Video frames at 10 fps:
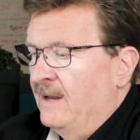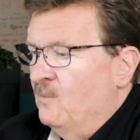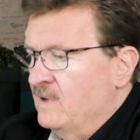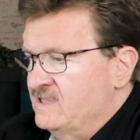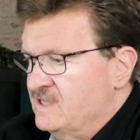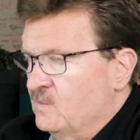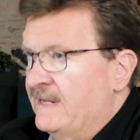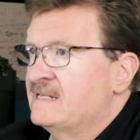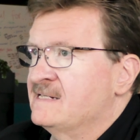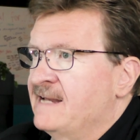And once
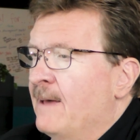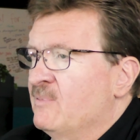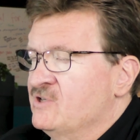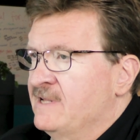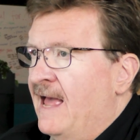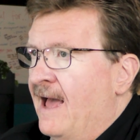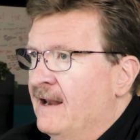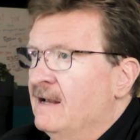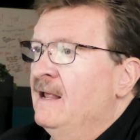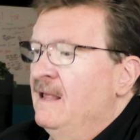we establish
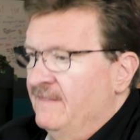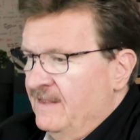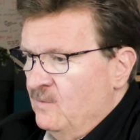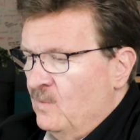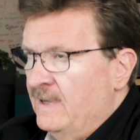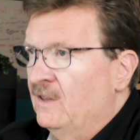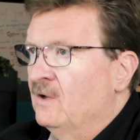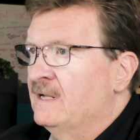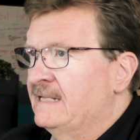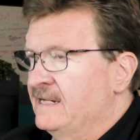that, then we
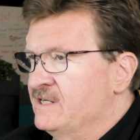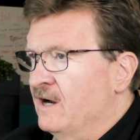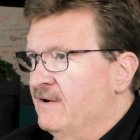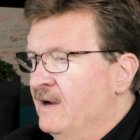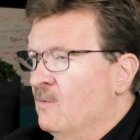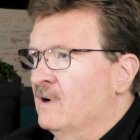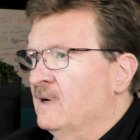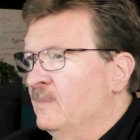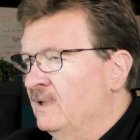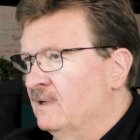look at the entire
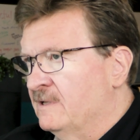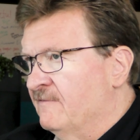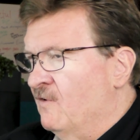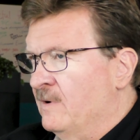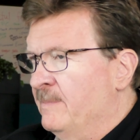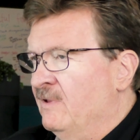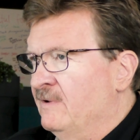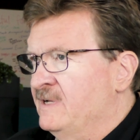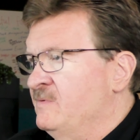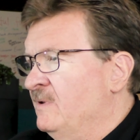network and we look at the
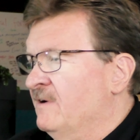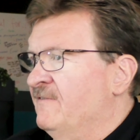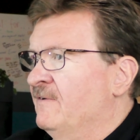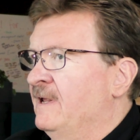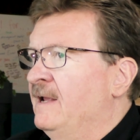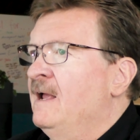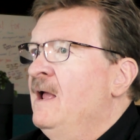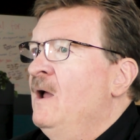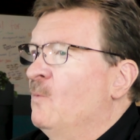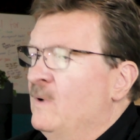vulnerabilities. We look for the
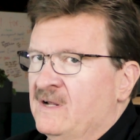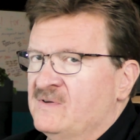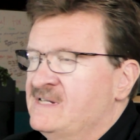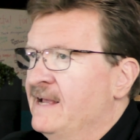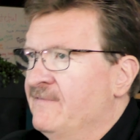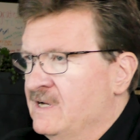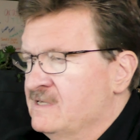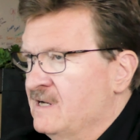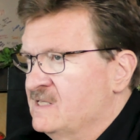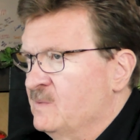Windows 7
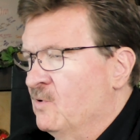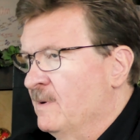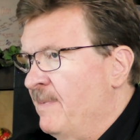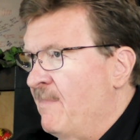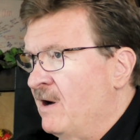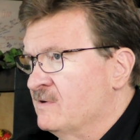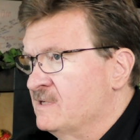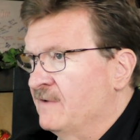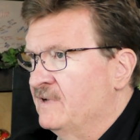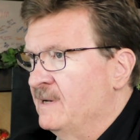is not supported by
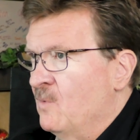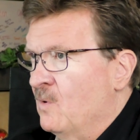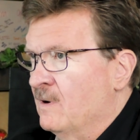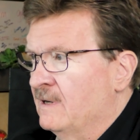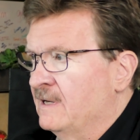Microsoft anymore,